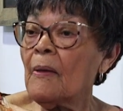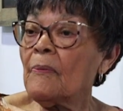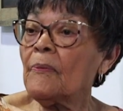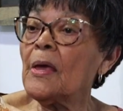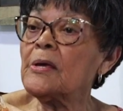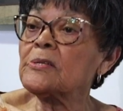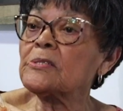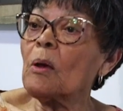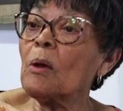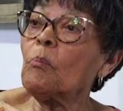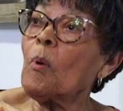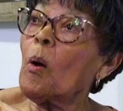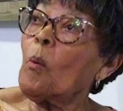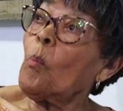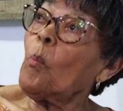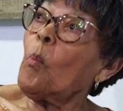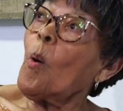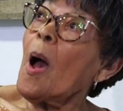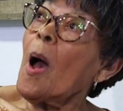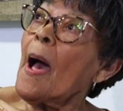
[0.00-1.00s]
They said,
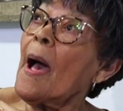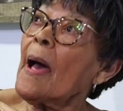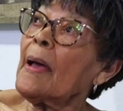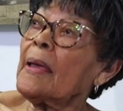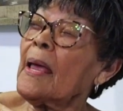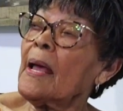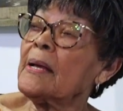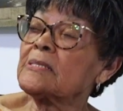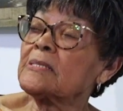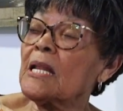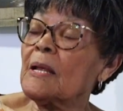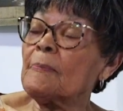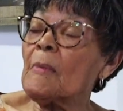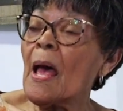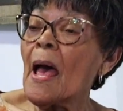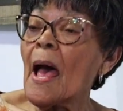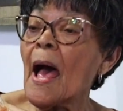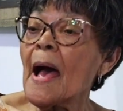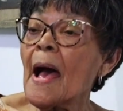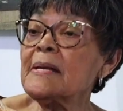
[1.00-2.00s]
well, why I can't
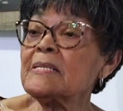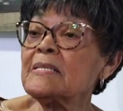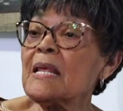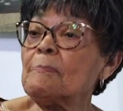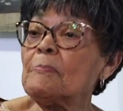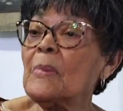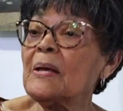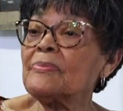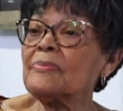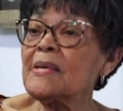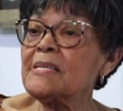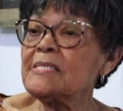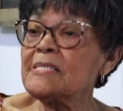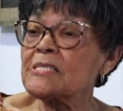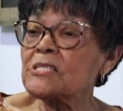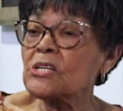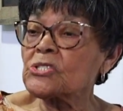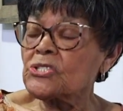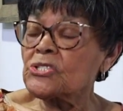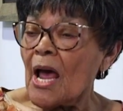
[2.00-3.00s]
sleep? I said, but this
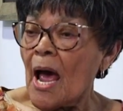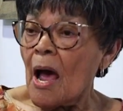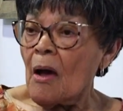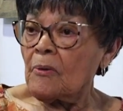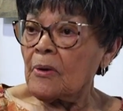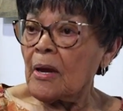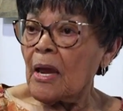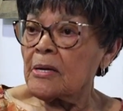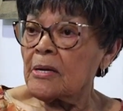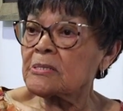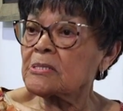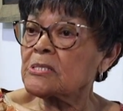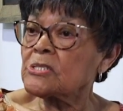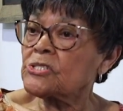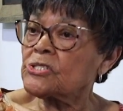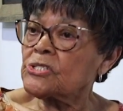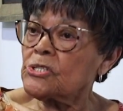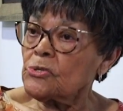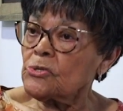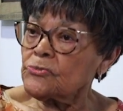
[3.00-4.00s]
is a childcare, so
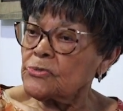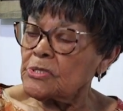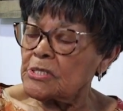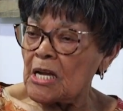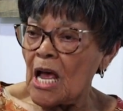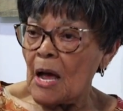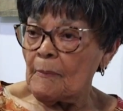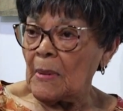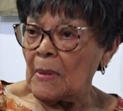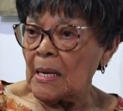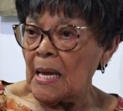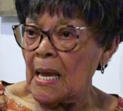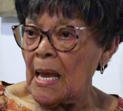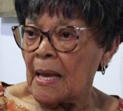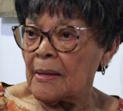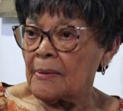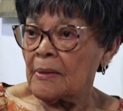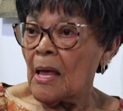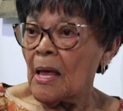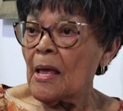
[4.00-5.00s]
children's coming
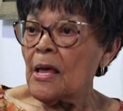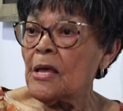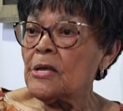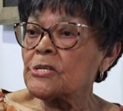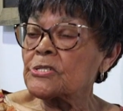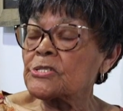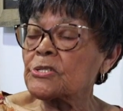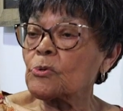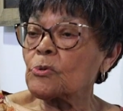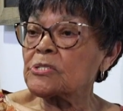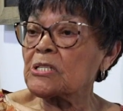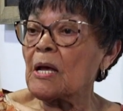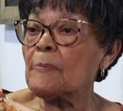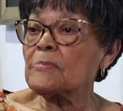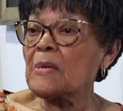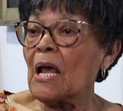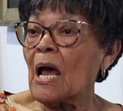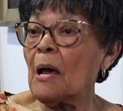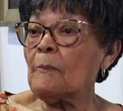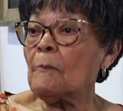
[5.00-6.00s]
in. So
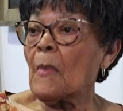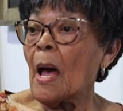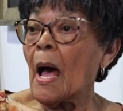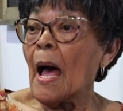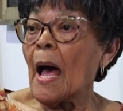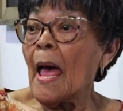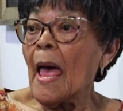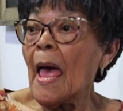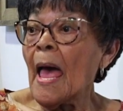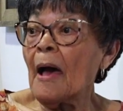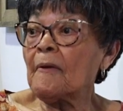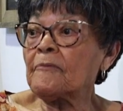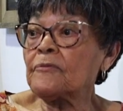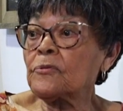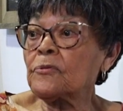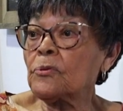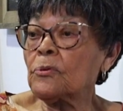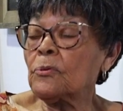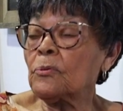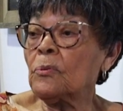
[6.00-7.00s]
sometimes I
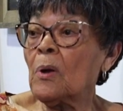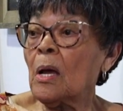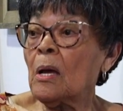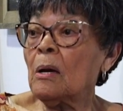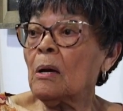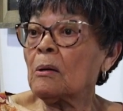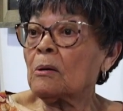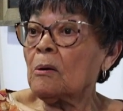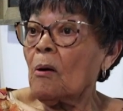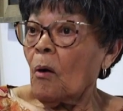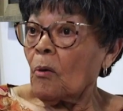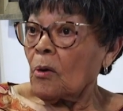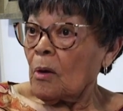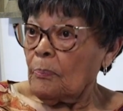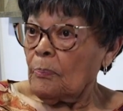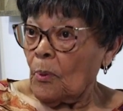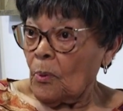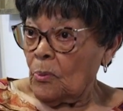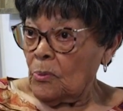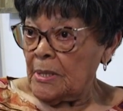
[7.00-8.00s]
have to call the
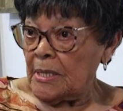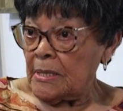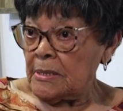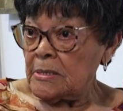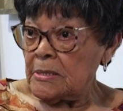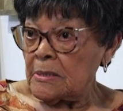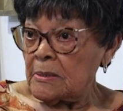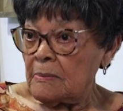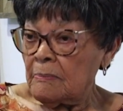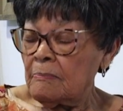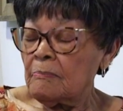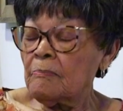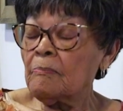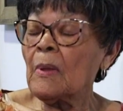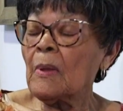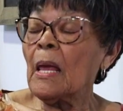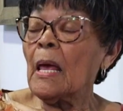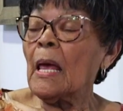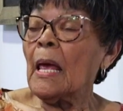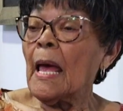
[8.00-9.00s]
police,
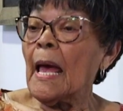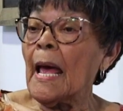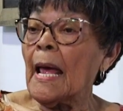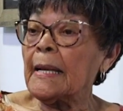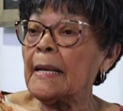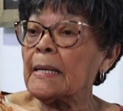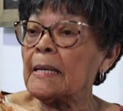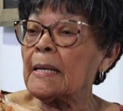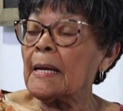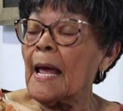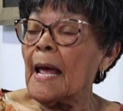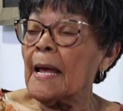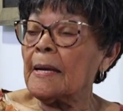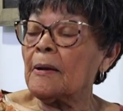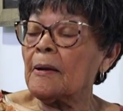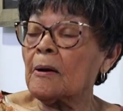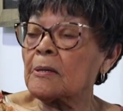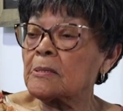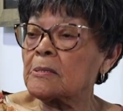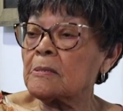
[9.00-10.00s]
and
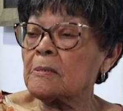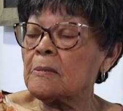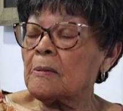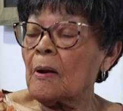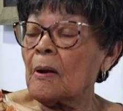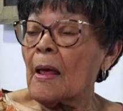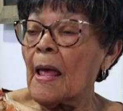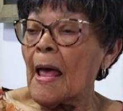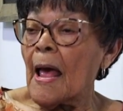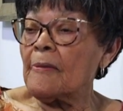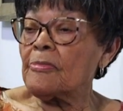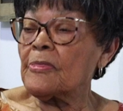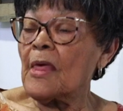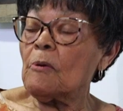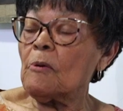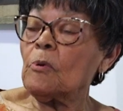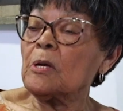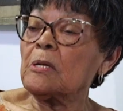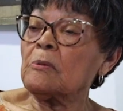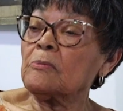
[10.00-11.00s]

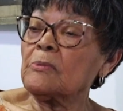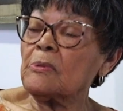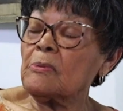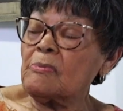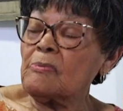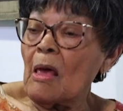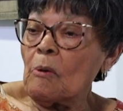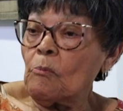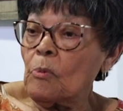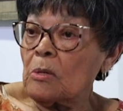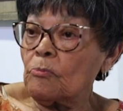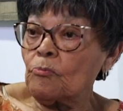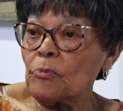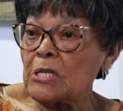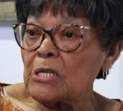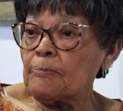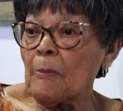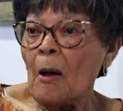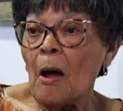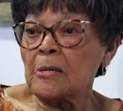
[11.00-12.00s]
they wouldn't
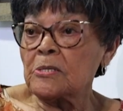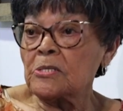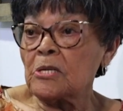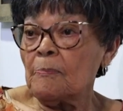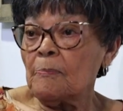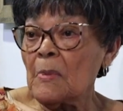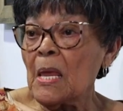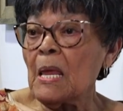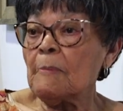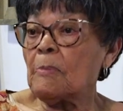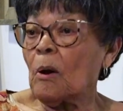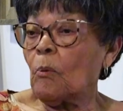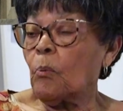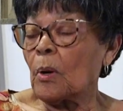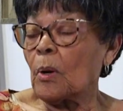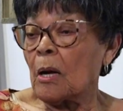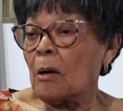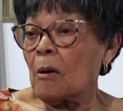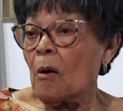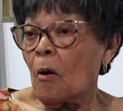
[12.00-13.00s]
respond to me. But
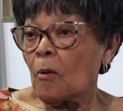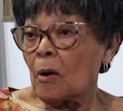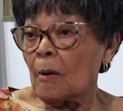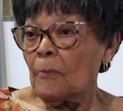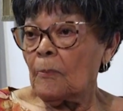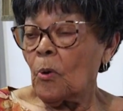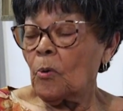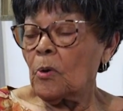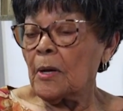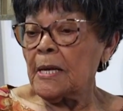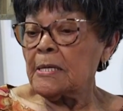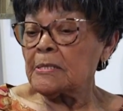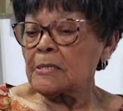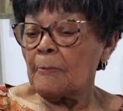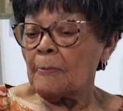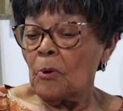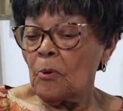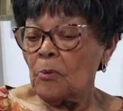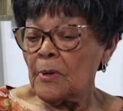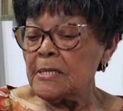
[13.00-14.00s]
when I call the
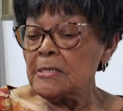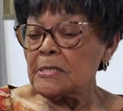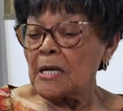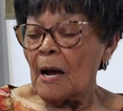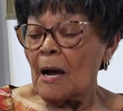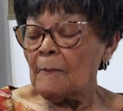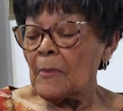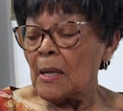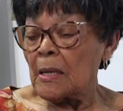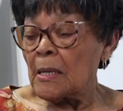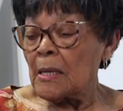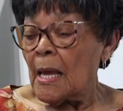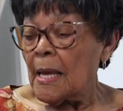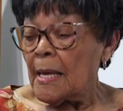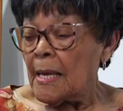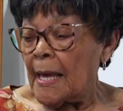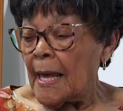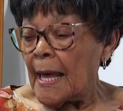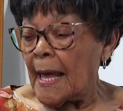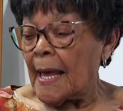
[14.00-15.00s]
police come in
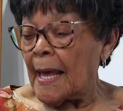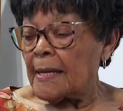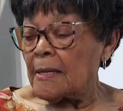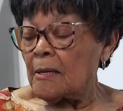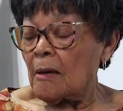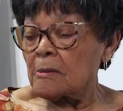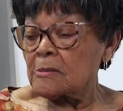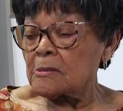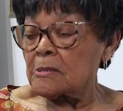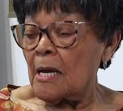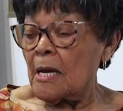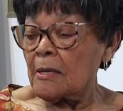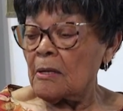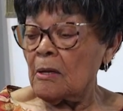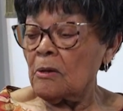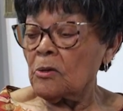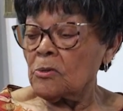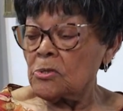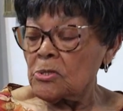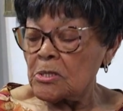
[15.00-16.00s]
and take
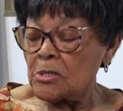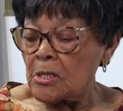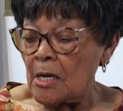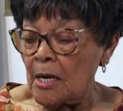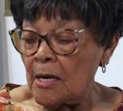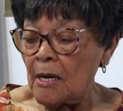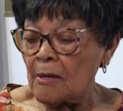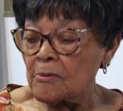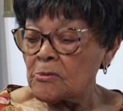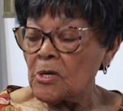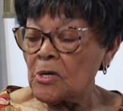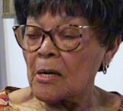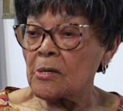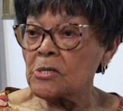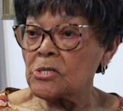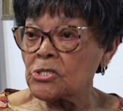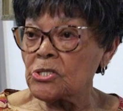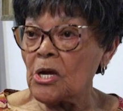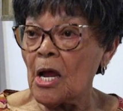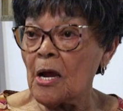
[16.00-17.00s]
a little stick and try
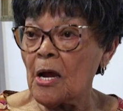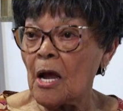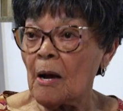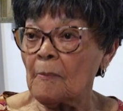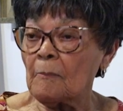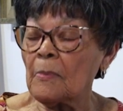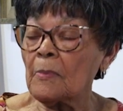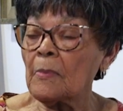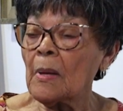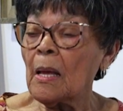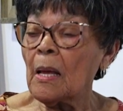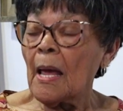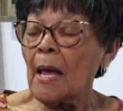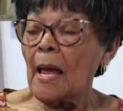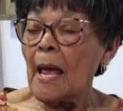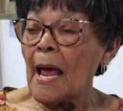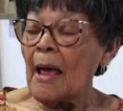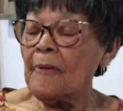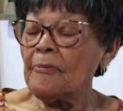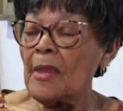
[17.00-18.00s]
to shake them.
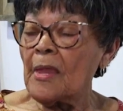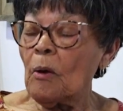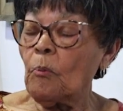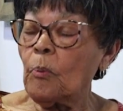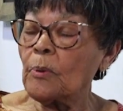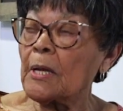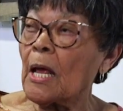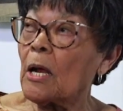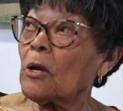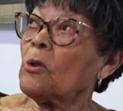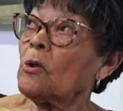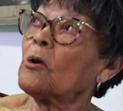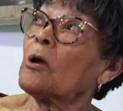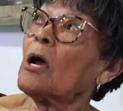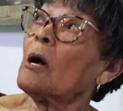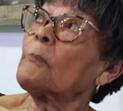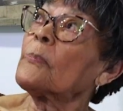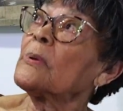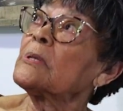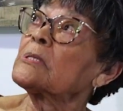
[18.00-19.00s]
And then when they
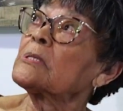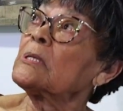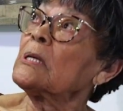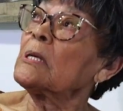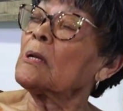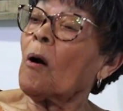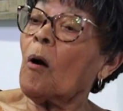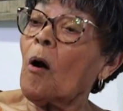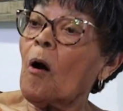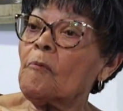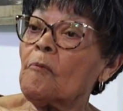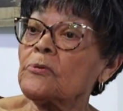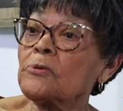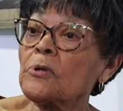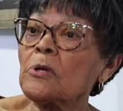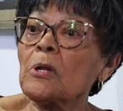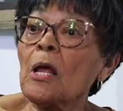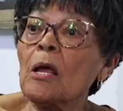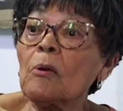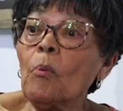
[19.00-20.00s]
look up and see the
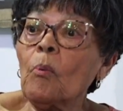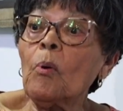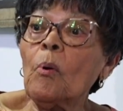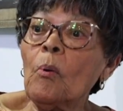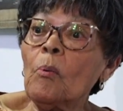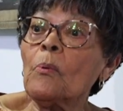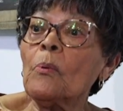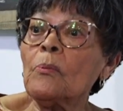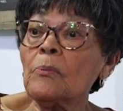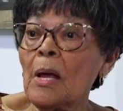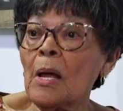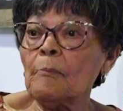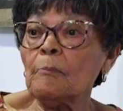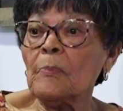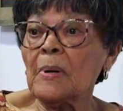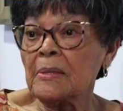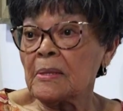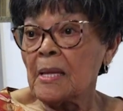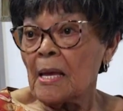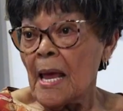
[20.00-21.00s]
officer, they go home,
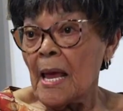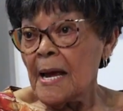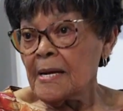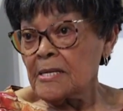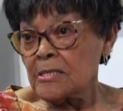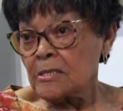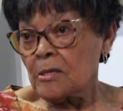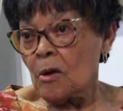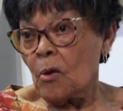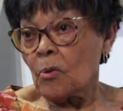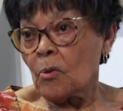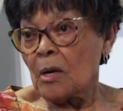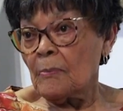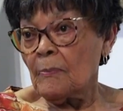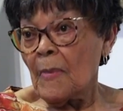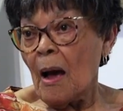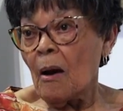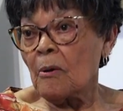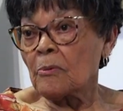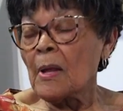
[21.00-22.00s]
but they escort
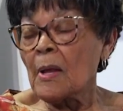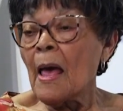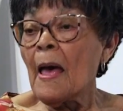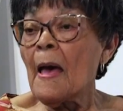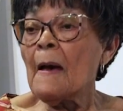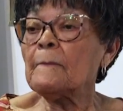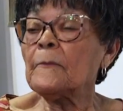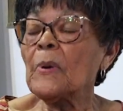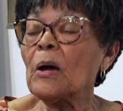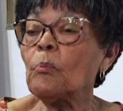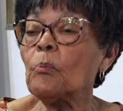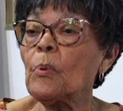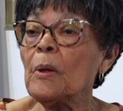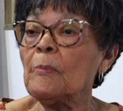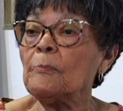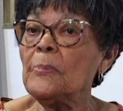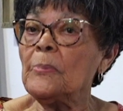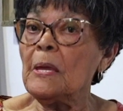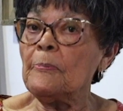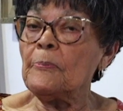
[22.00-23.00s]
them out. But
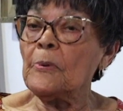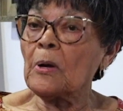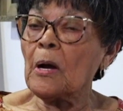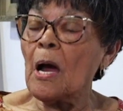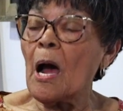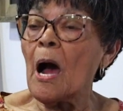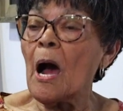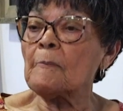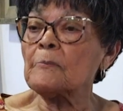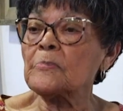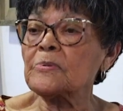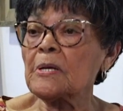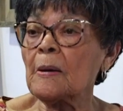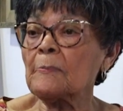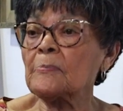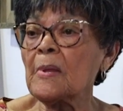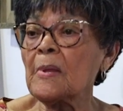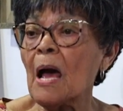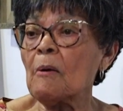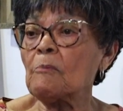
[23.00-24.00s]
when people come,
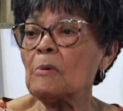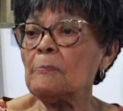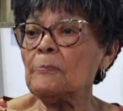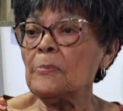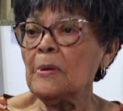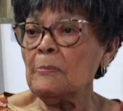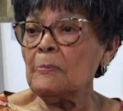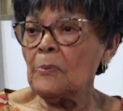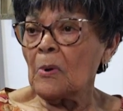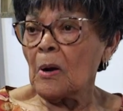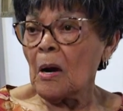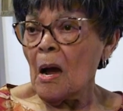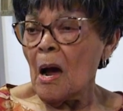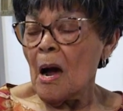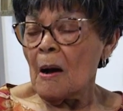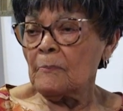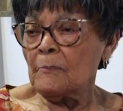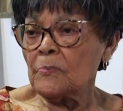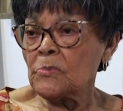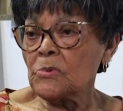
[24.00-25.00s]
sometimes when people
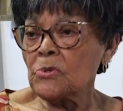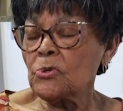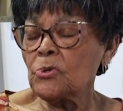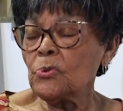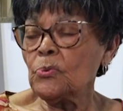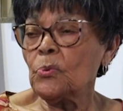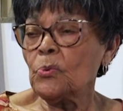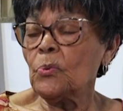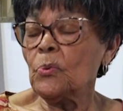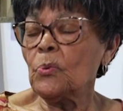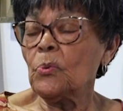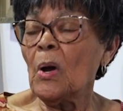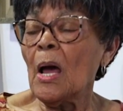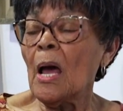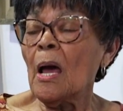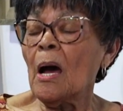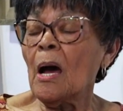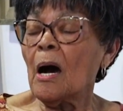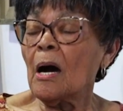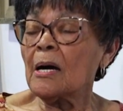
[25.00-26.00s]
come to
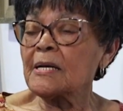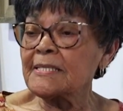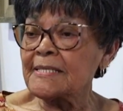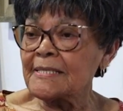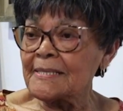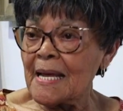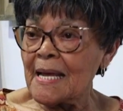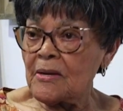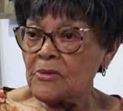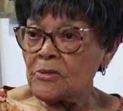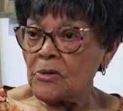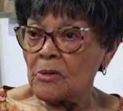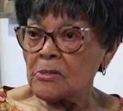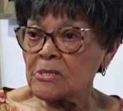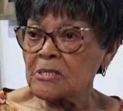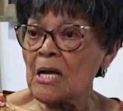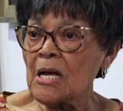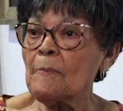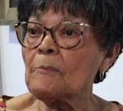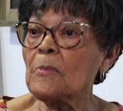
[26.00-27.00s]
a center,
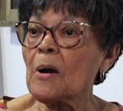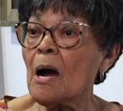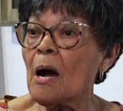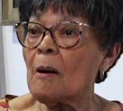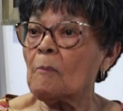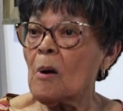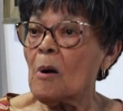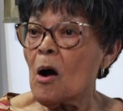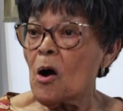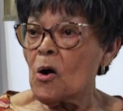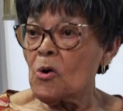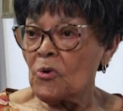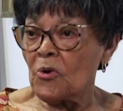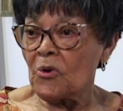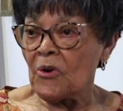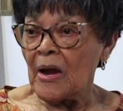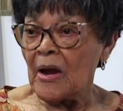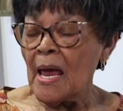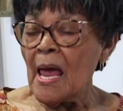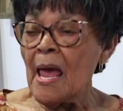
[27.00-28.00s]
some come
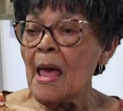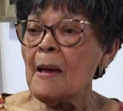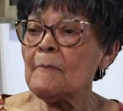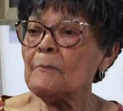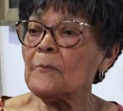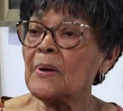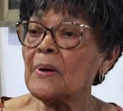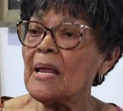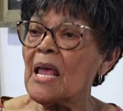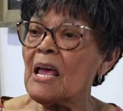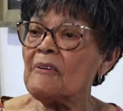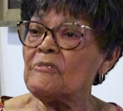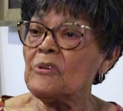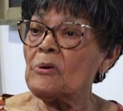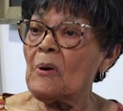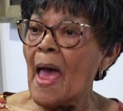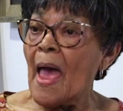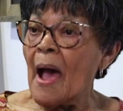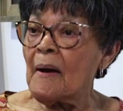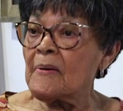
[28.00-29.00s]
hungry. But if
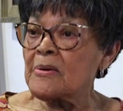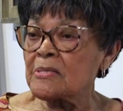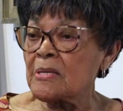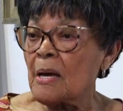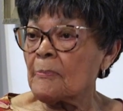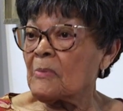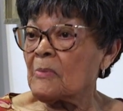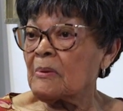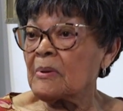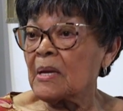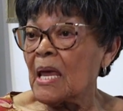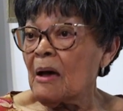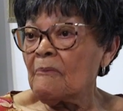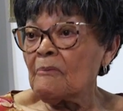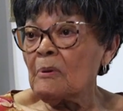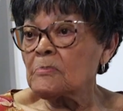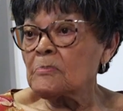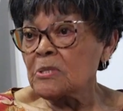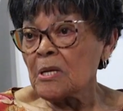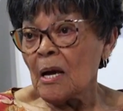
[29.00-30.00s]
you have something,
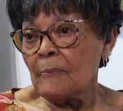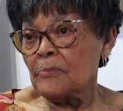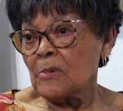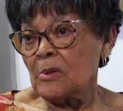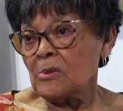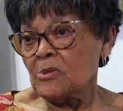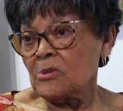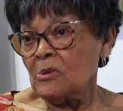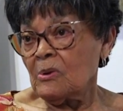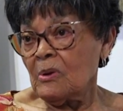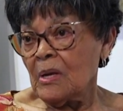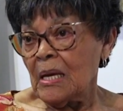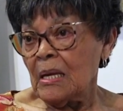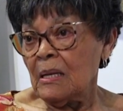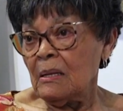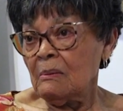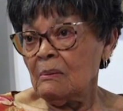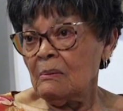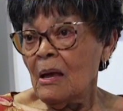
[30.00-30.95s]
give them something to eat.